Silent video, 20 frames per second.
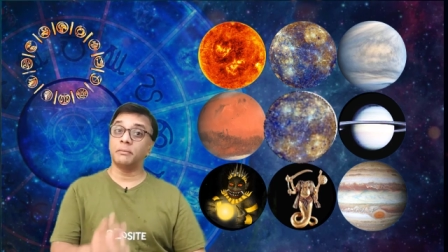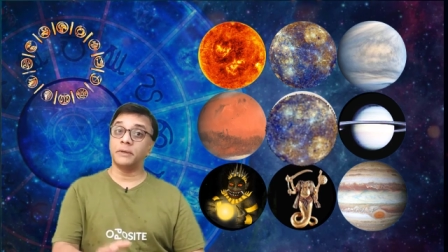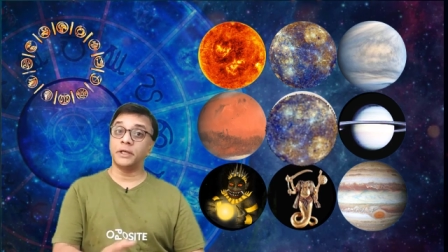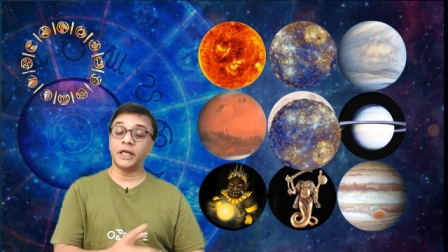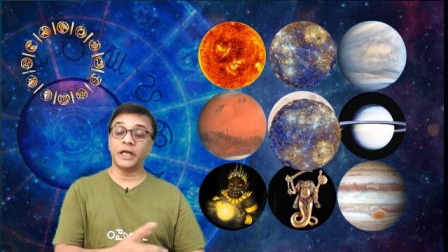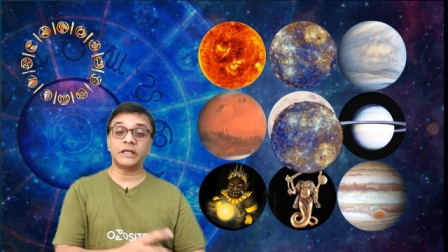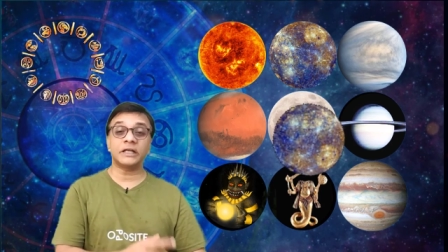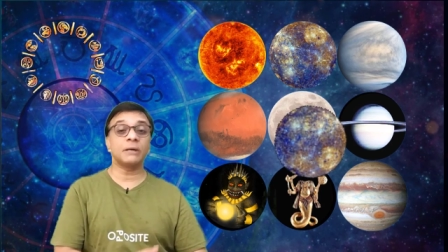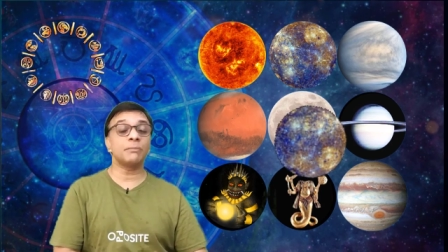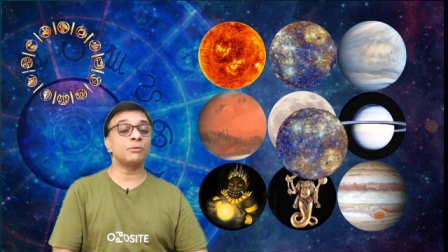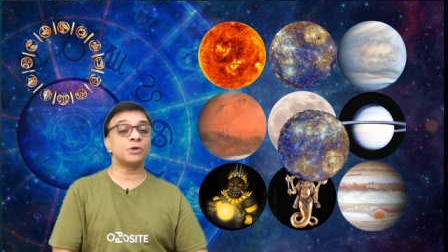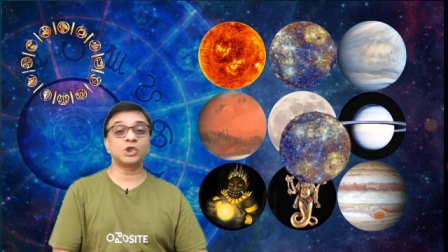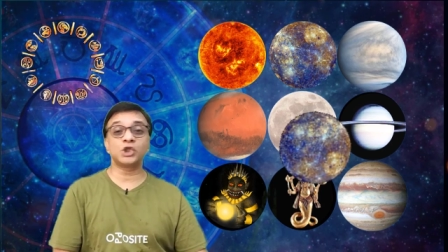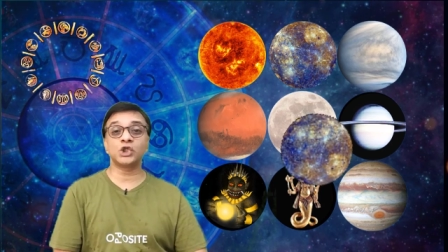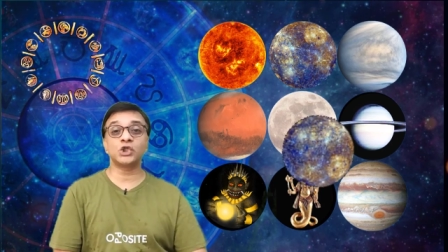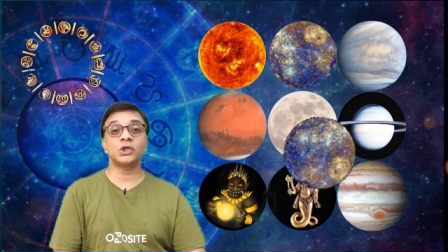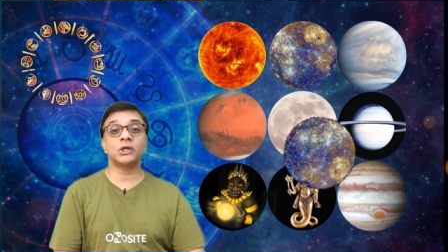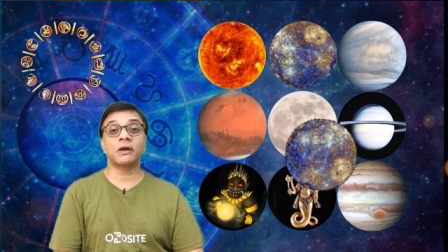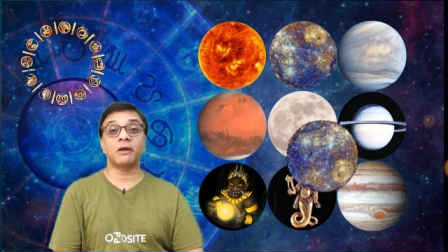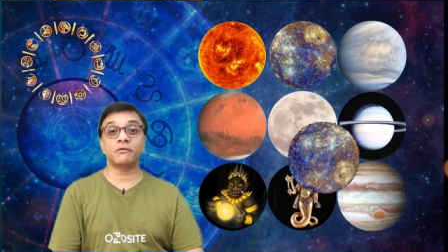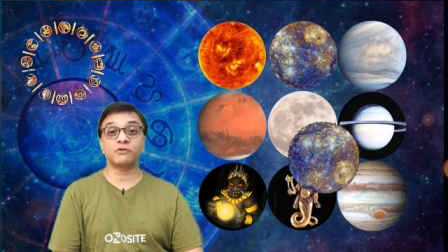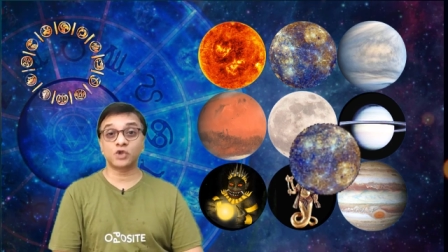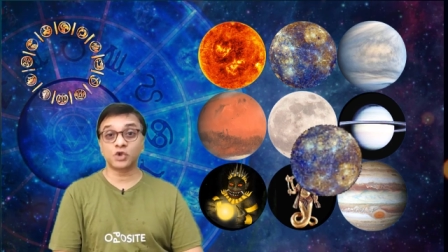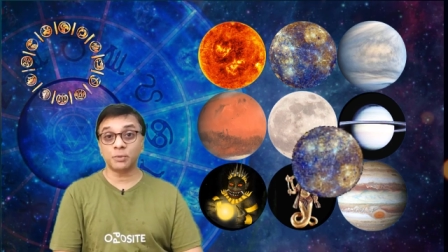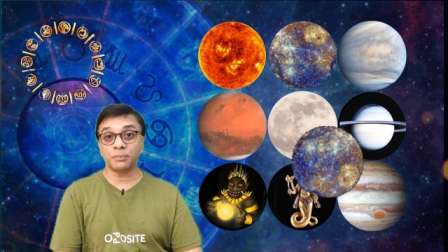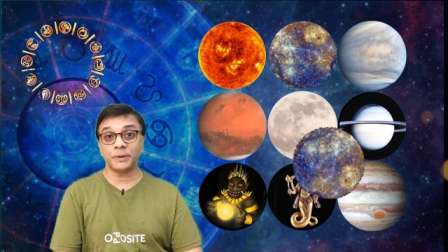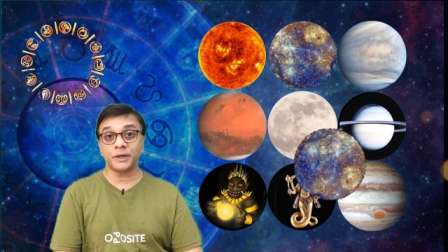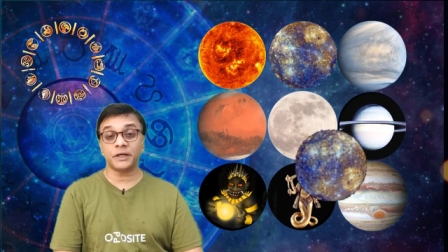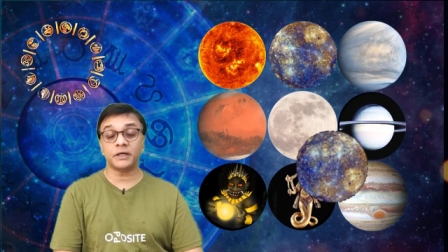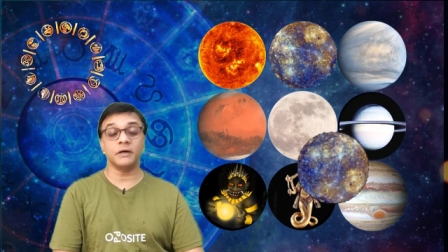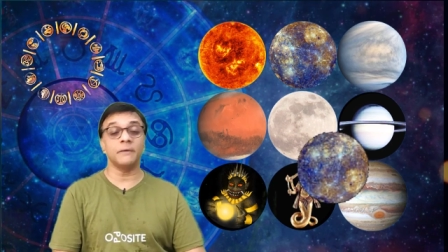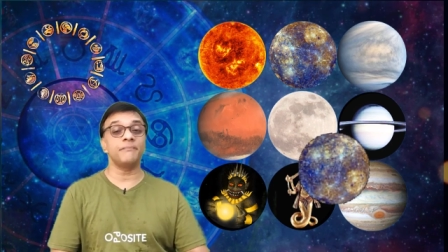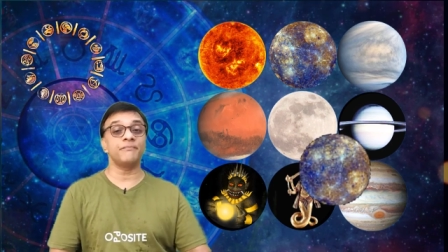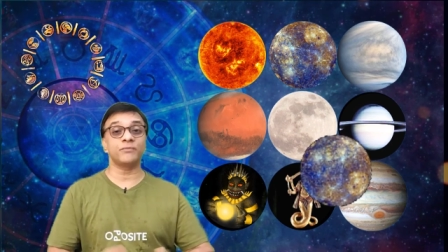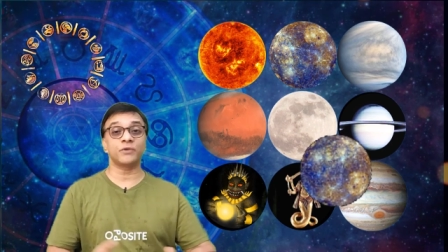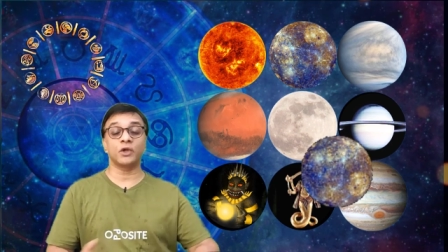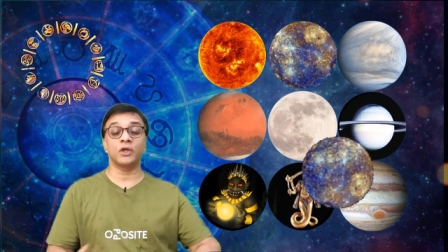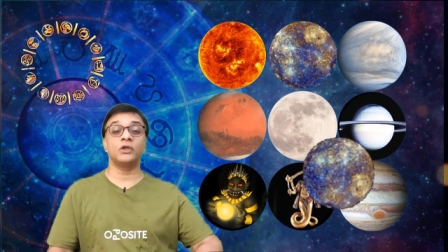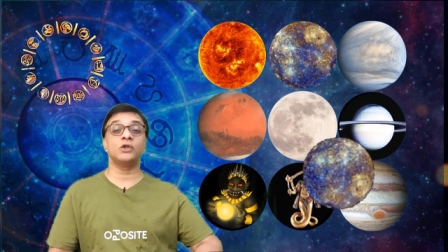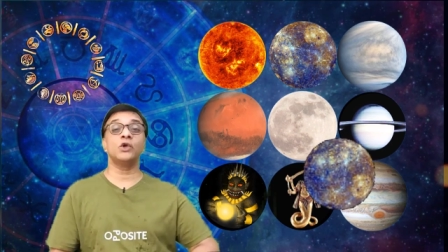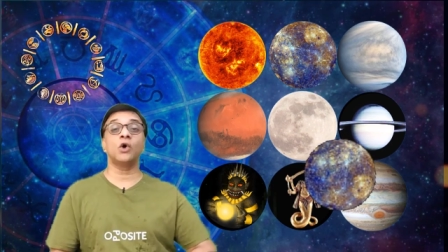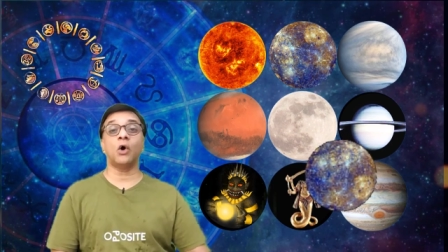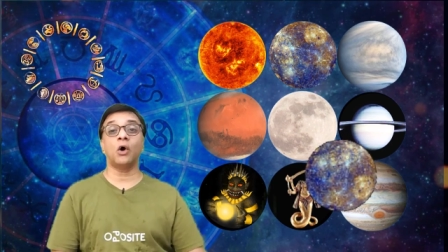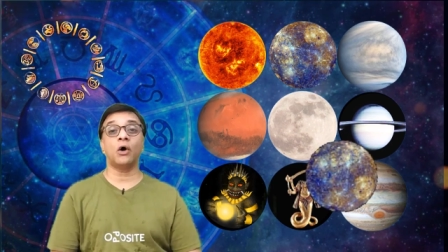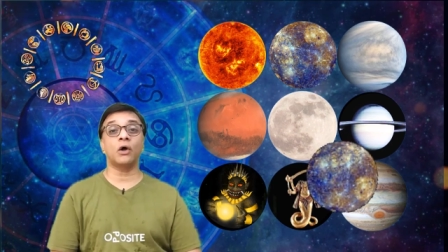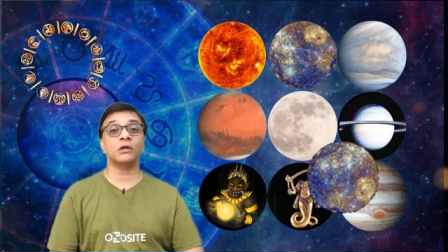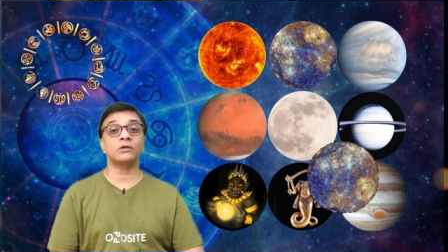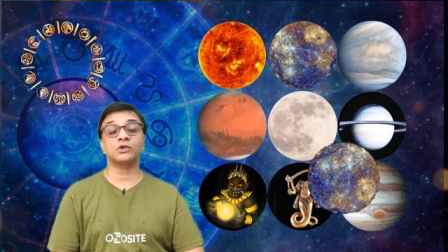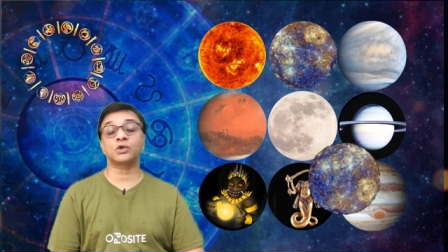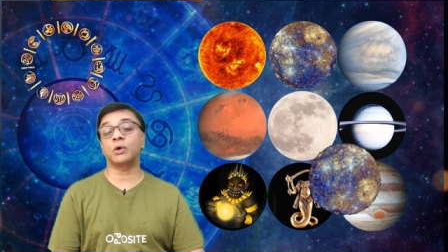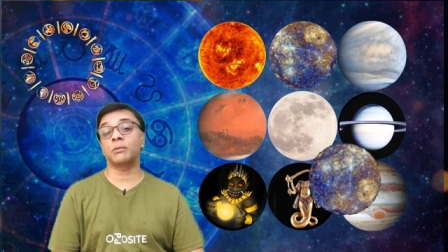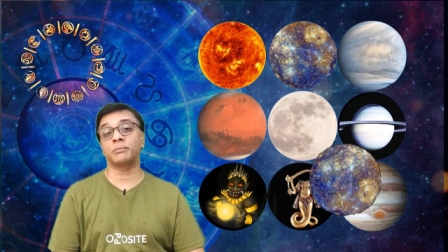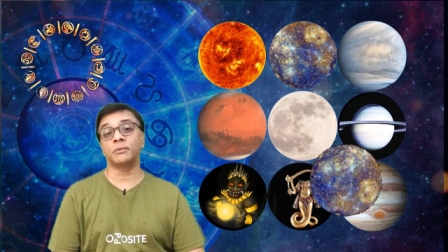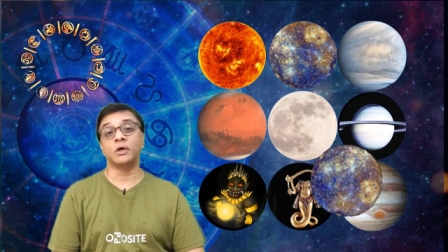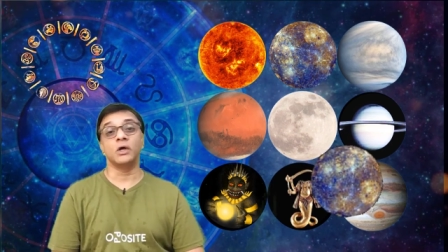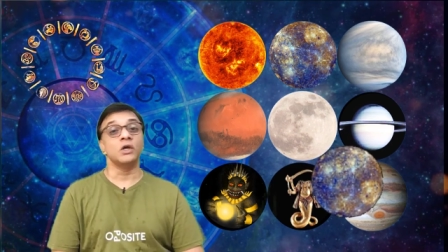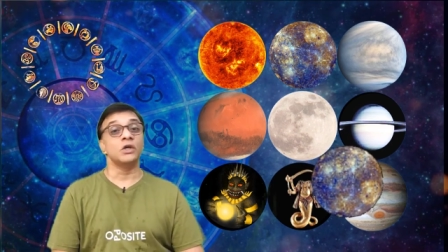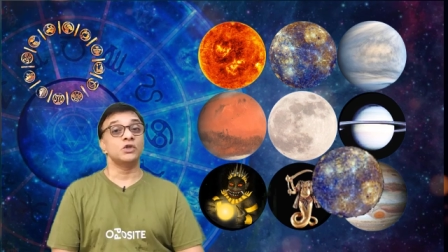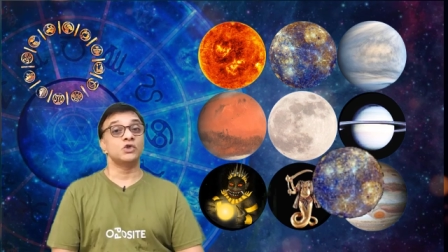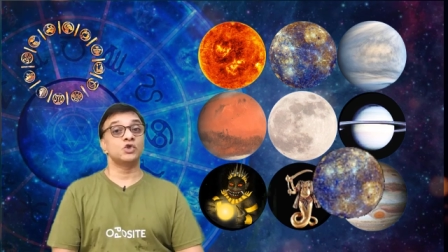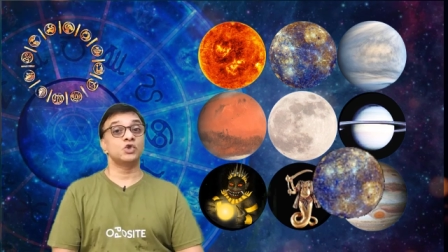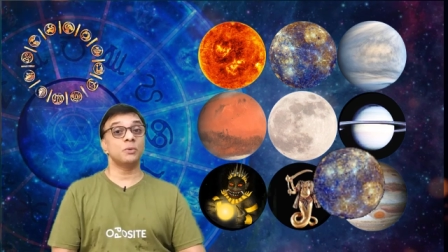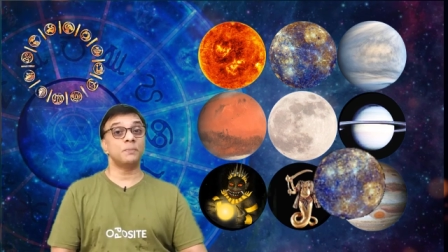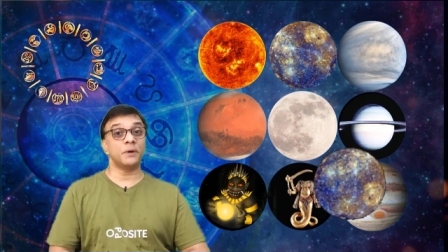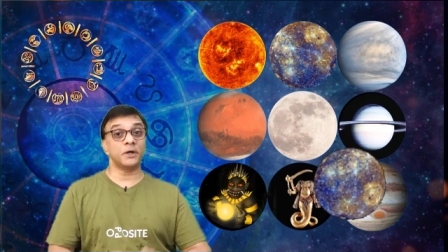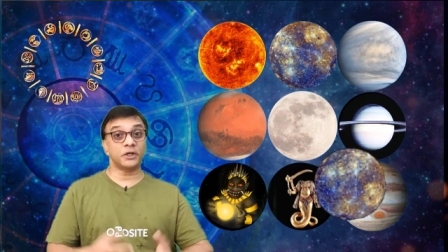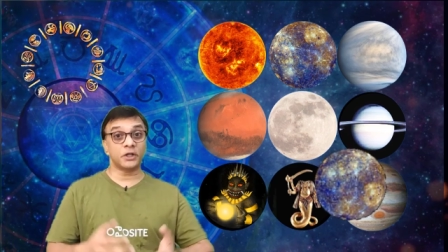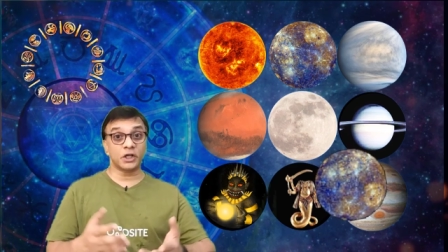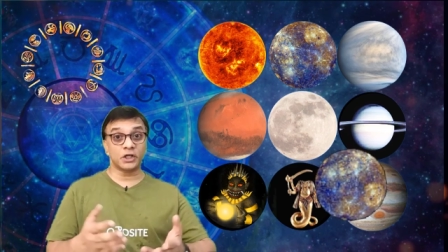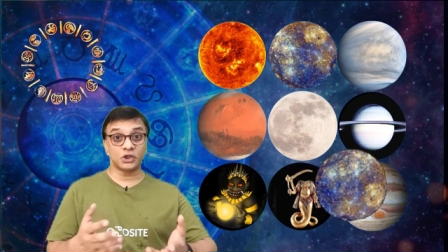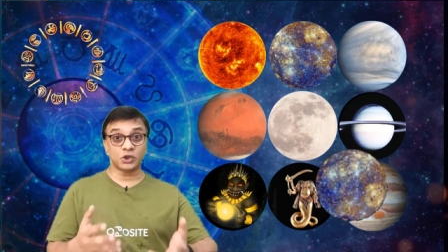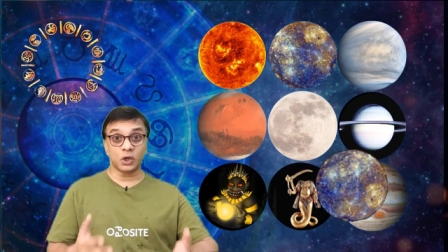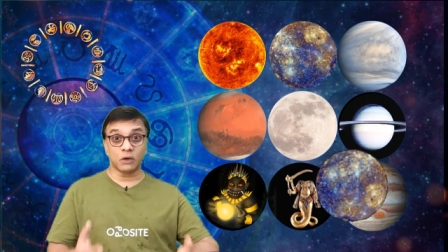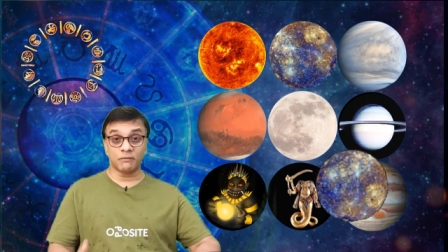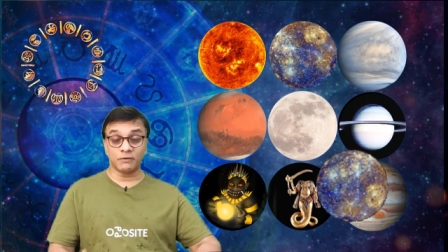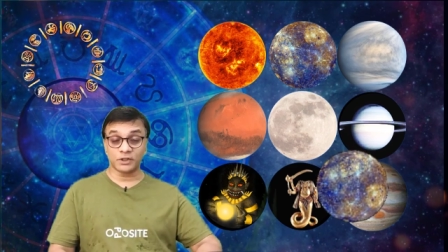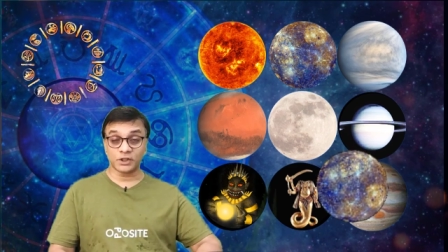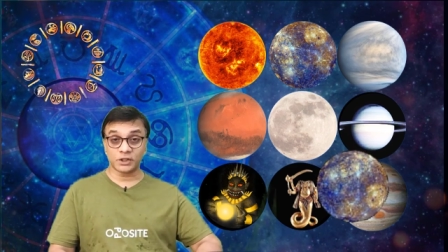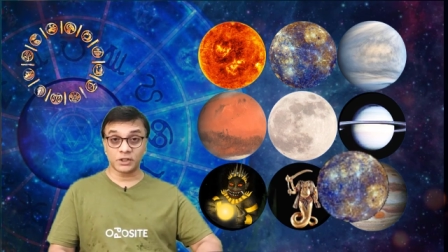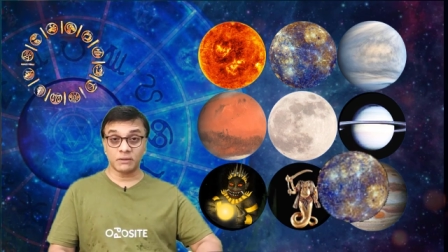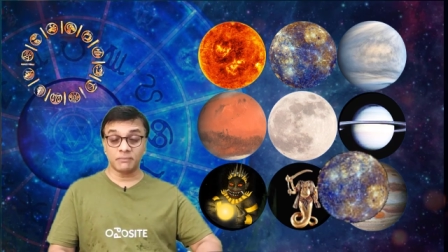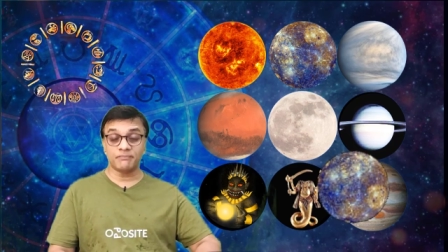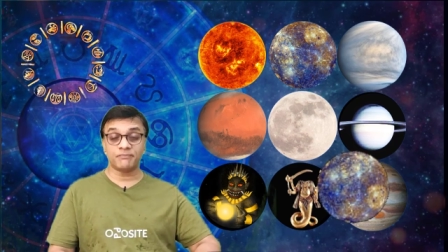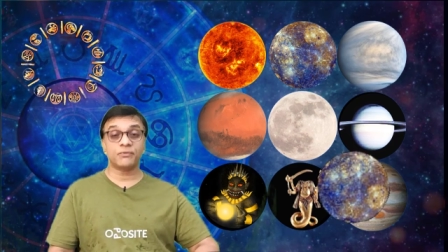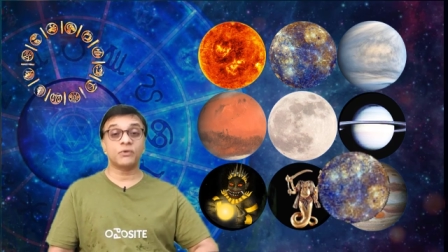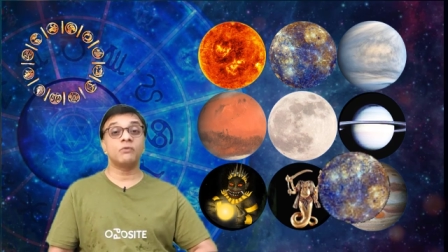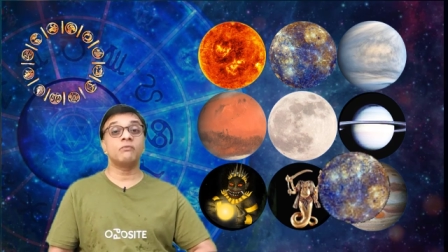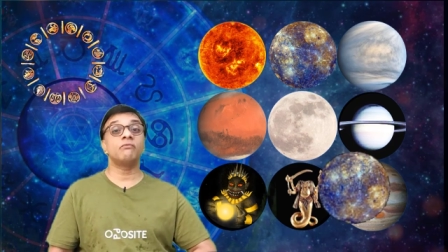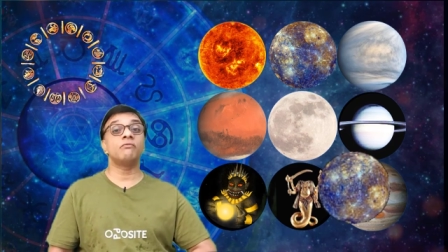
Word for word: natal position of Jupiter in your horoscope, Jupiter is your wisdom,